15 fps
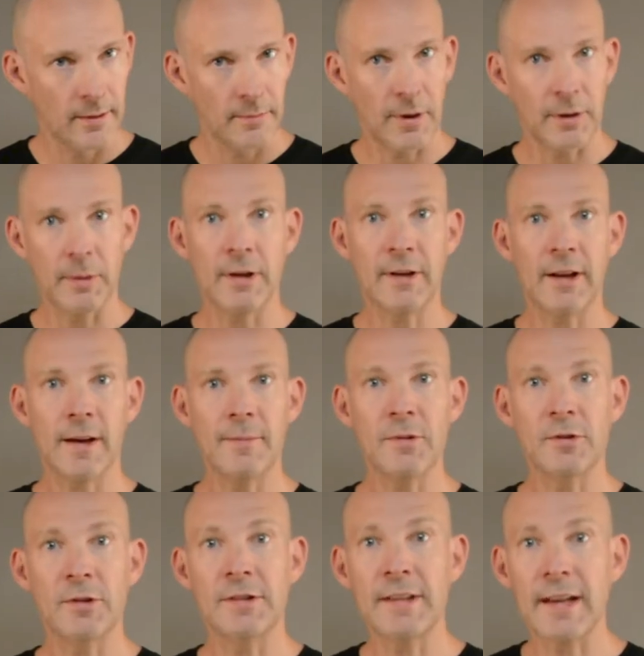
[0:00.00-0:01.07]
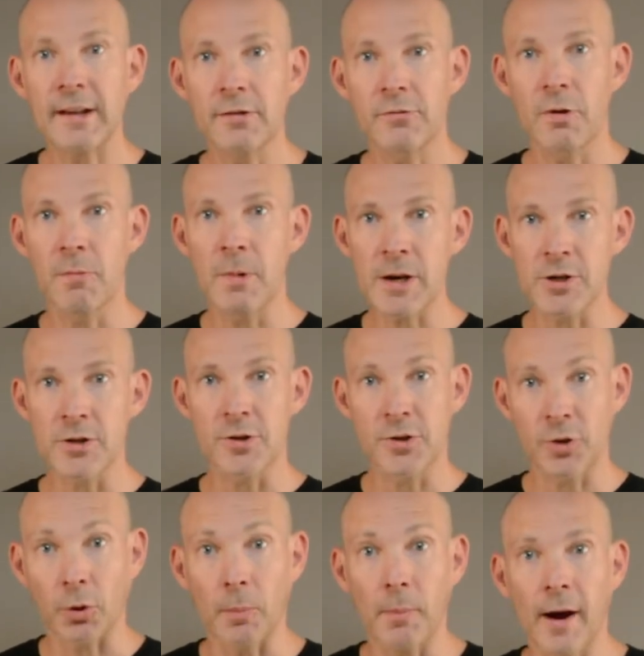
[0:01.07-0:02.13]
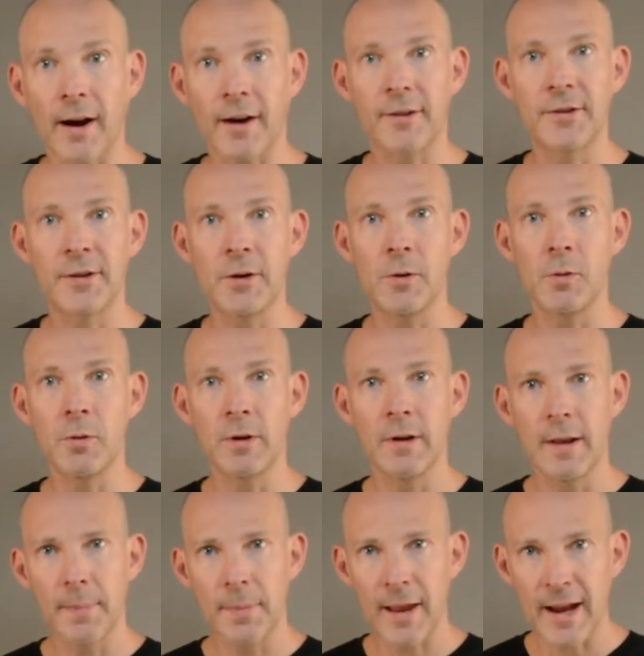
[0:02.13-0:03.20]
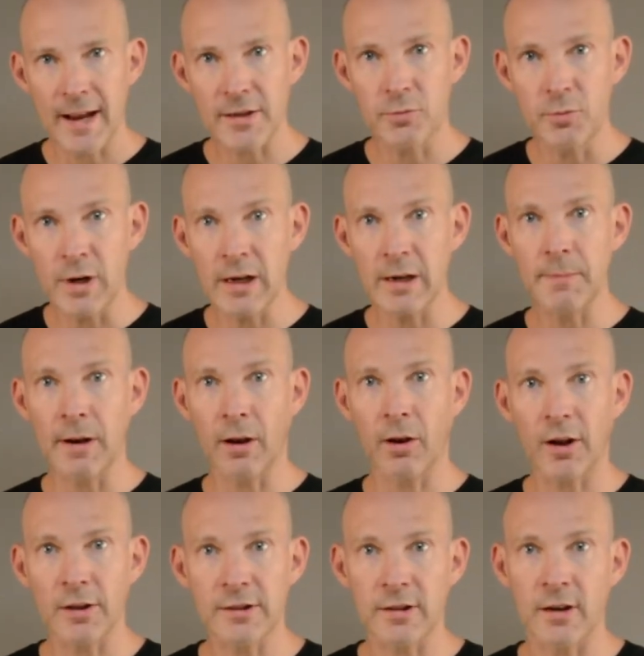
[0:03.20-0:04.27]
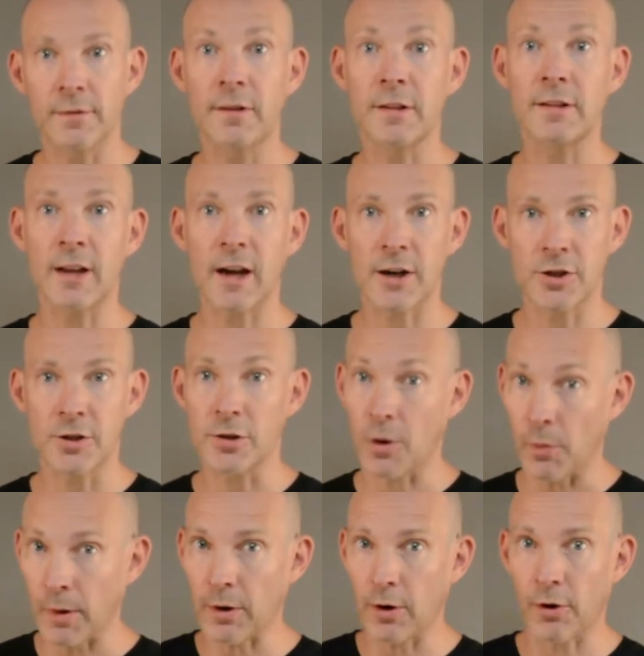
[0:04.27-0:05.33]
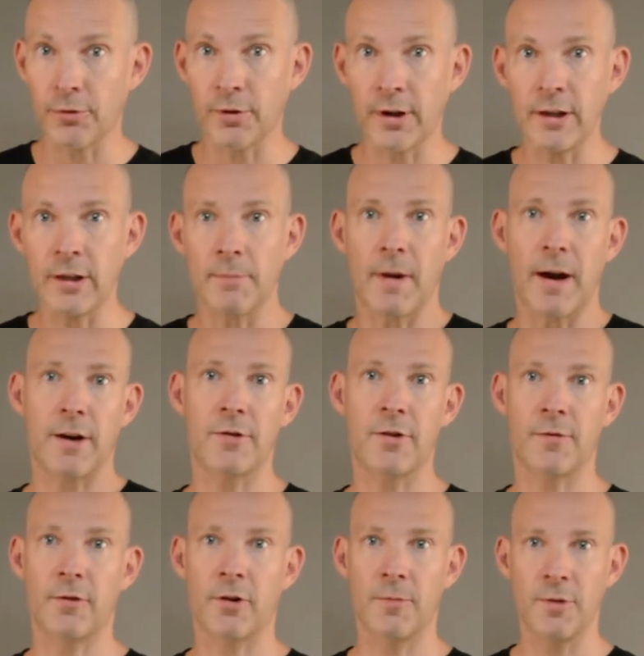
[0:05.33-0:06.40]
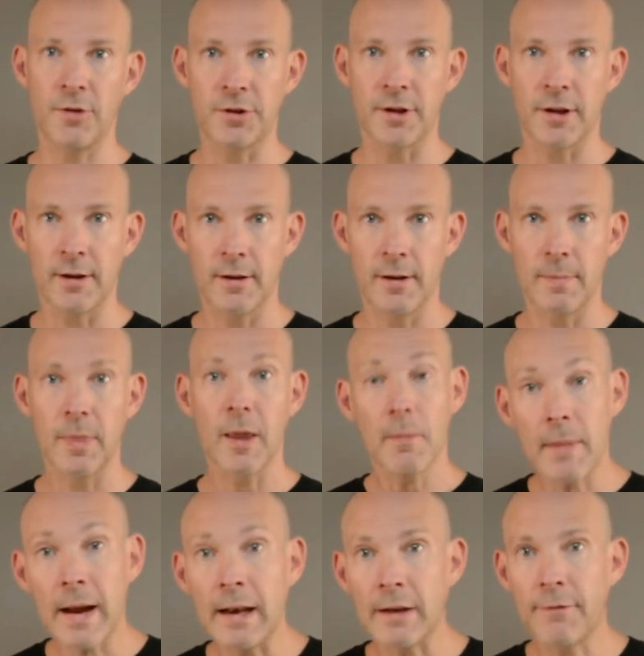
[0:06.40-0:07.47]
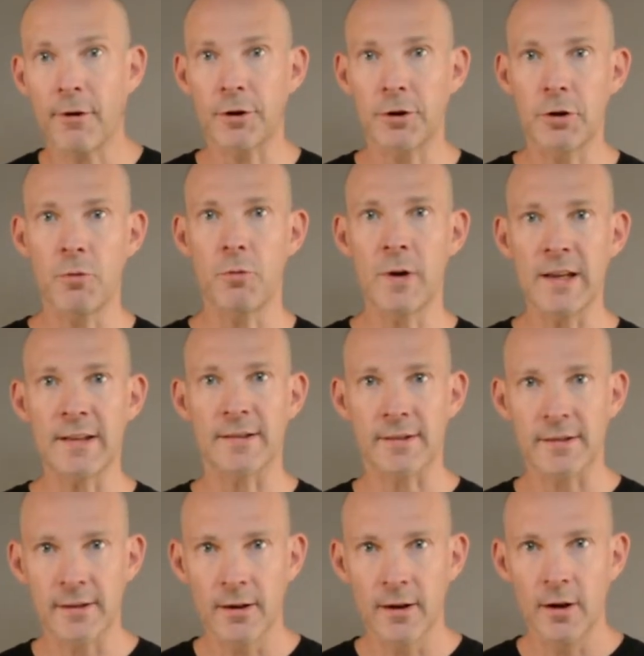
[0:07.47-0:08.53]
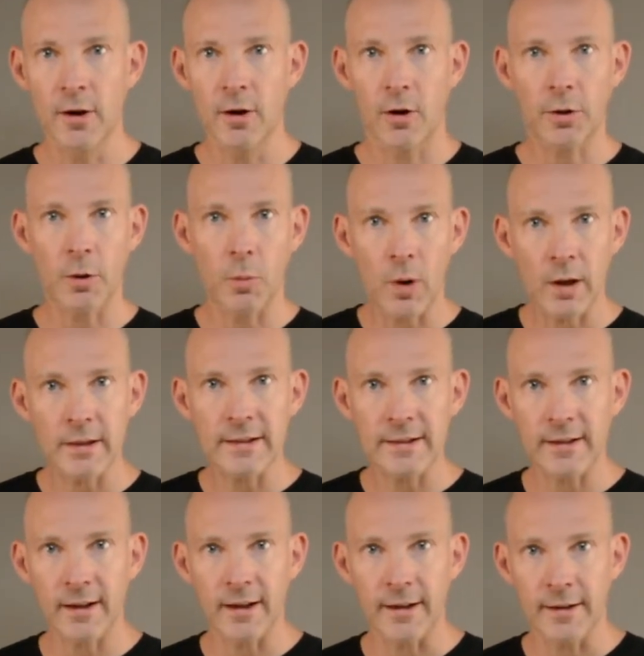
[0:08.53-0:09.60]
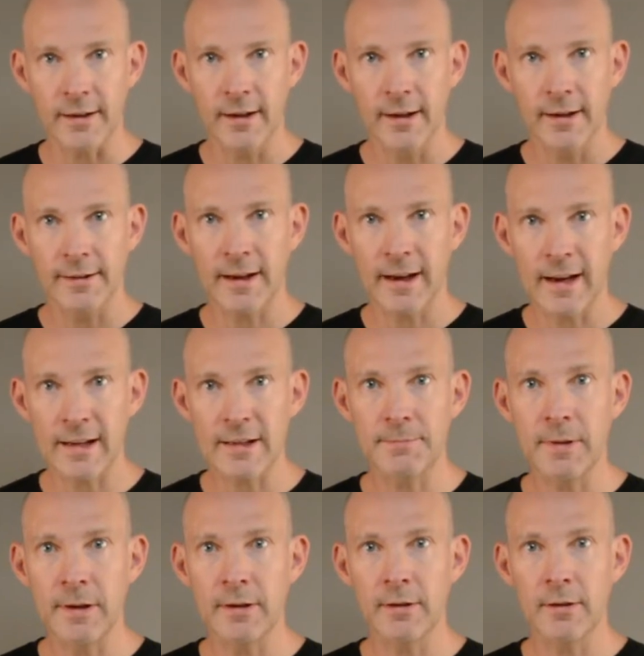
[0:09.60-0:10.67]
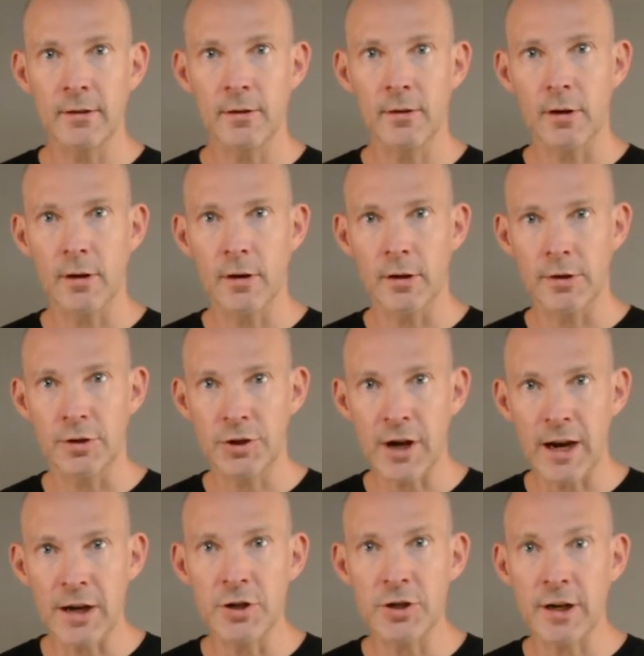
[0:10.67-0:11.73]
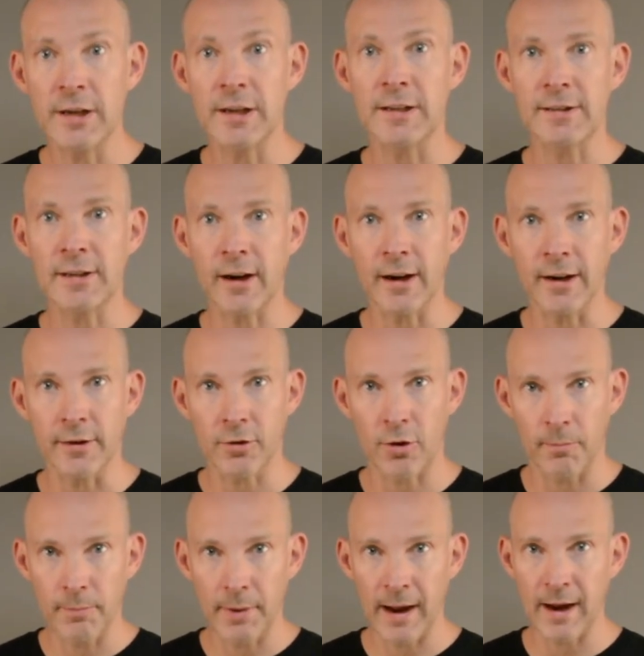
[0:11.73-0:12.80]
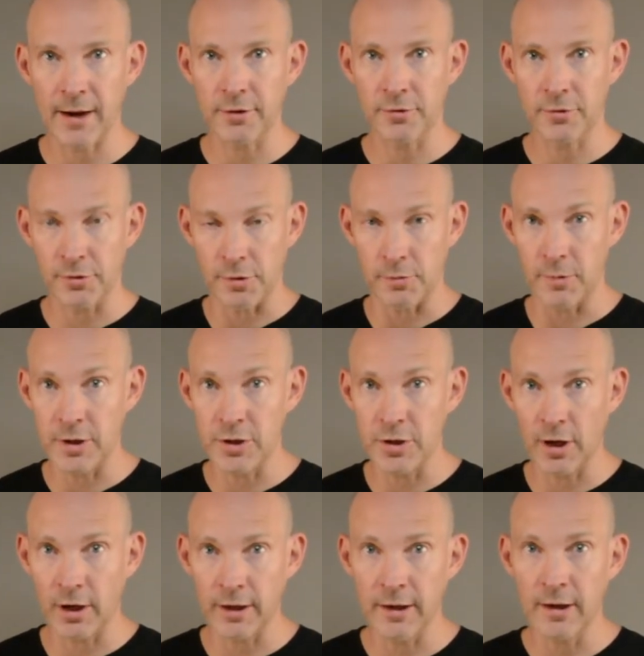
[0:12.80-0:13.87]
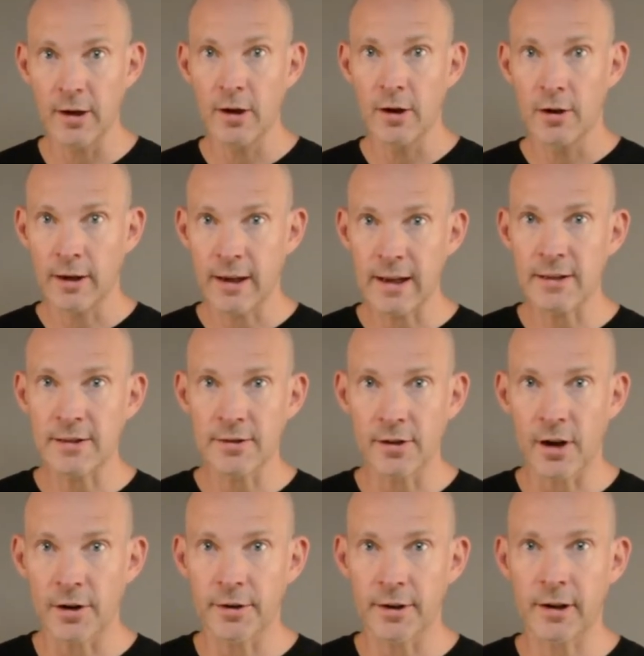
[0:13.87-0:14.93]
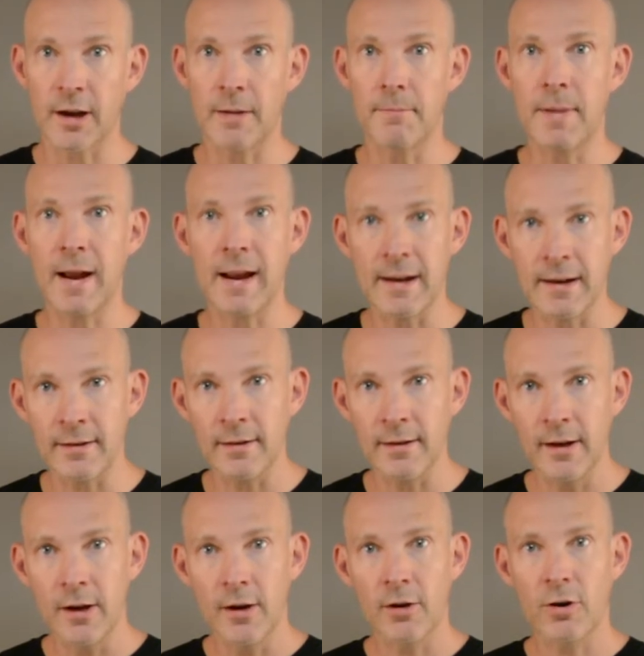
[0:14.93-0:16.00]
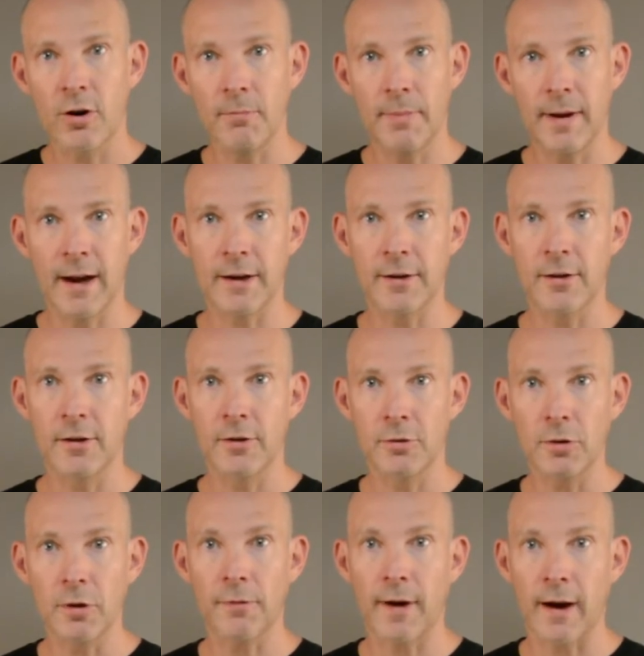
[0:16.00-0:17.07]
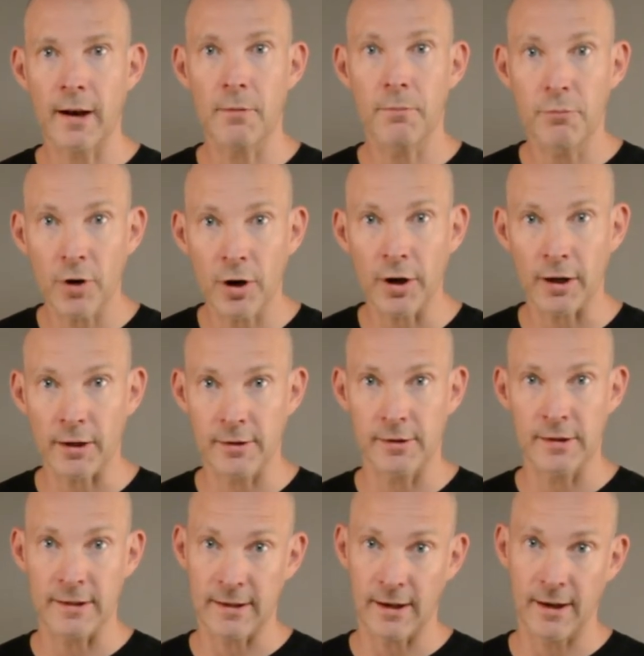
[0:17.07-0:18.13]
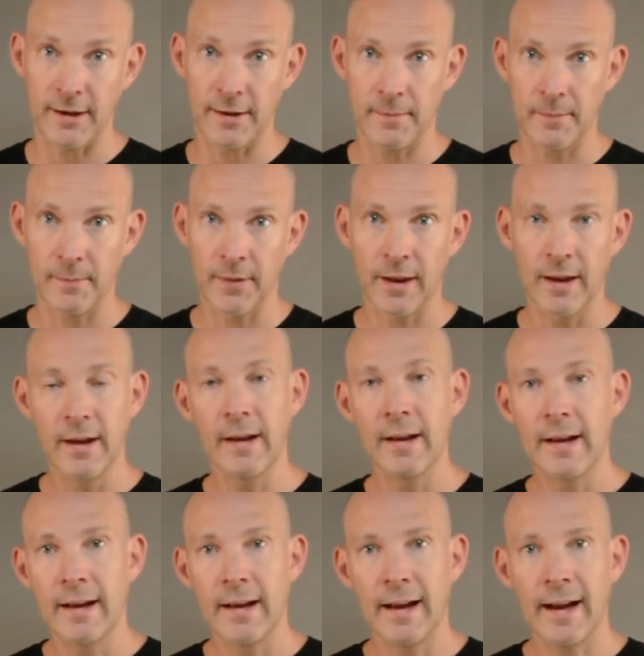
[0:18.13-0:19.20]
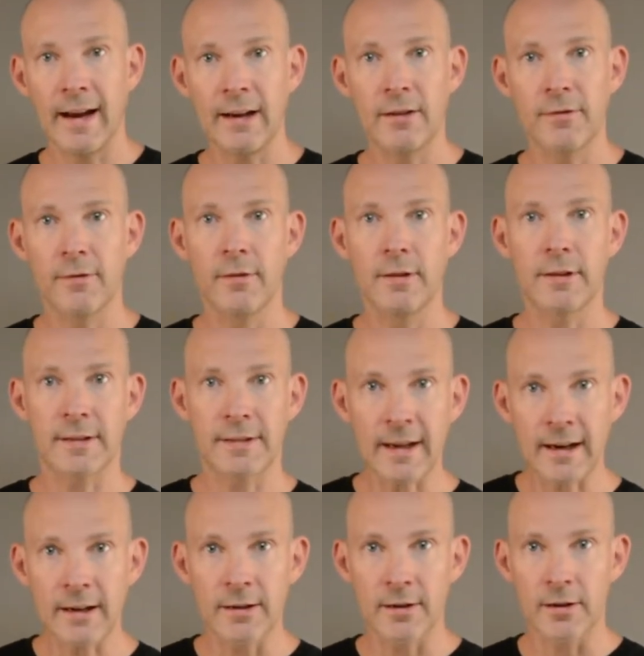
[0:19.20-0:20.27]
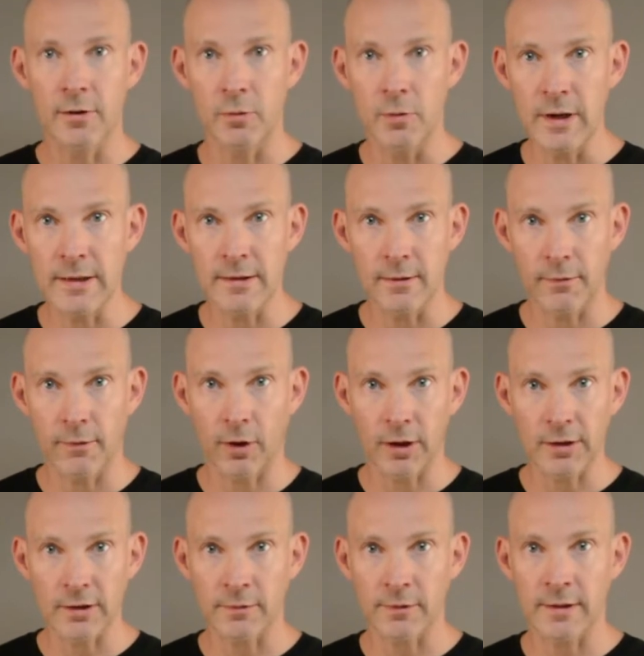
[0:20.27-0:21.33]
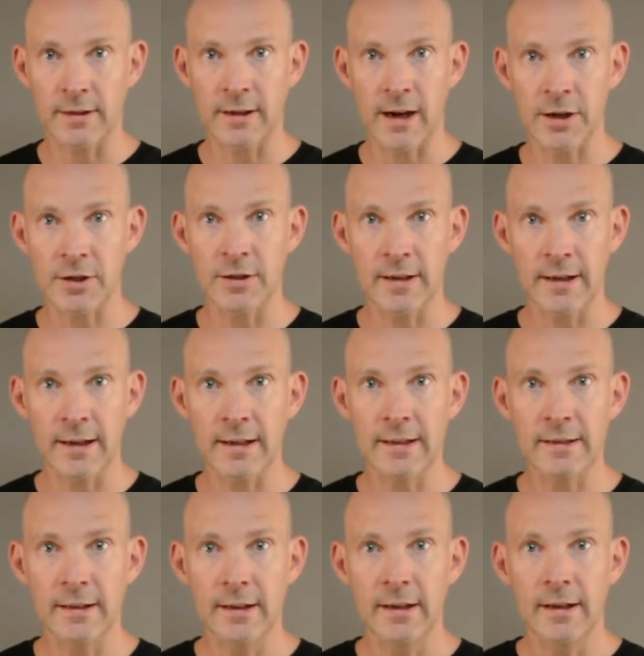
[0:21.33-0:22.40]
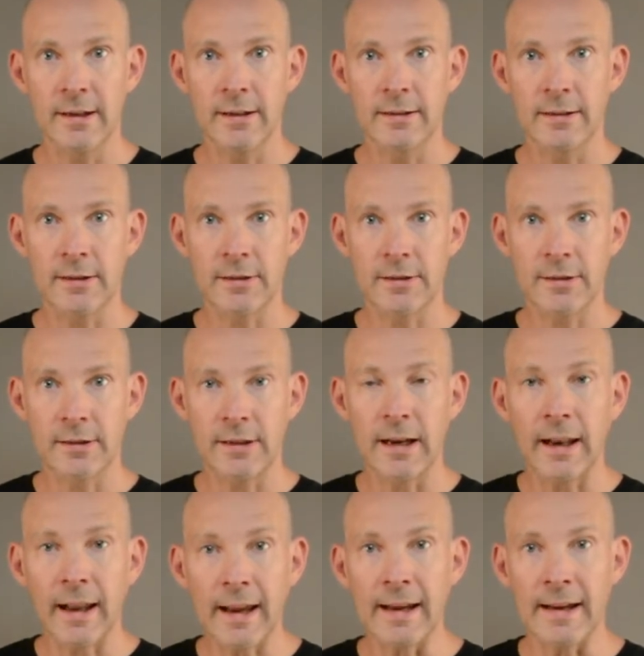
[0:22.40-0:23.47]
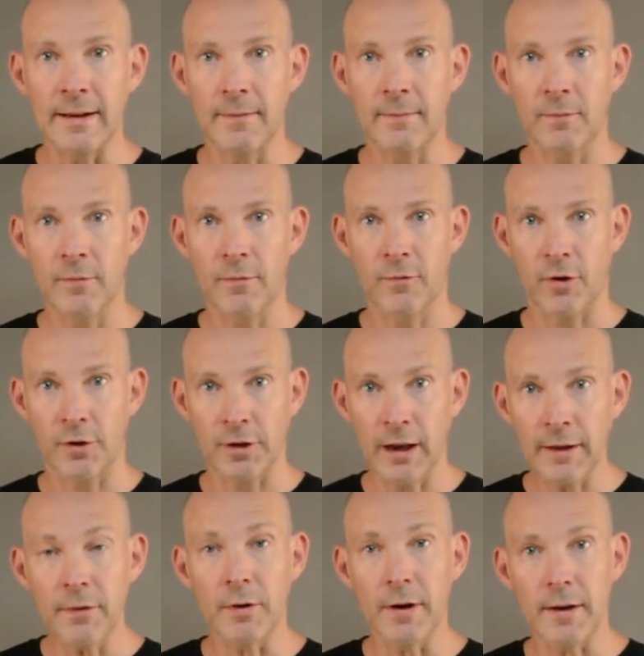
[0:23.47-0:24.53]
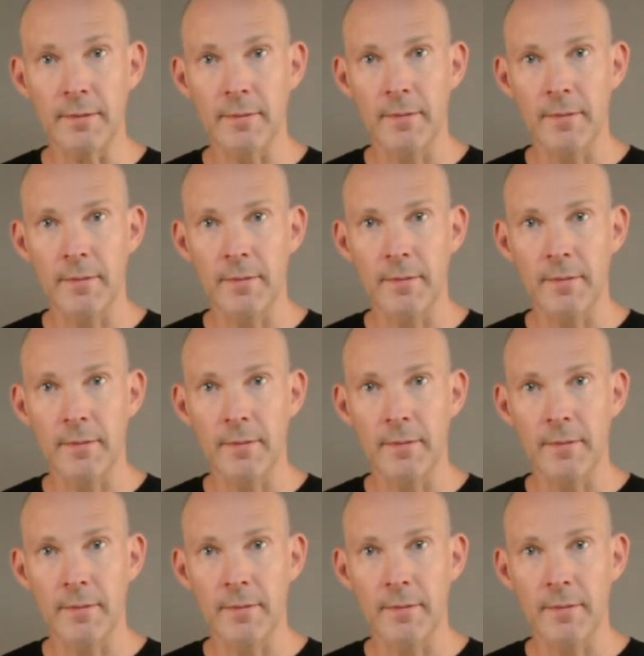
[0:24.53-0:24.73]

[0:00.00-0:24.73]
But when it comes to the second revision, so the Mark two, there has really been lots of discussion going on in the Mycroft community, mainly for two reasons. On the one side, there has been a change in design compared to the originally Kickstarter campaign, compared to the final product design. And the second reason for lots of discussion is the delay for delivery.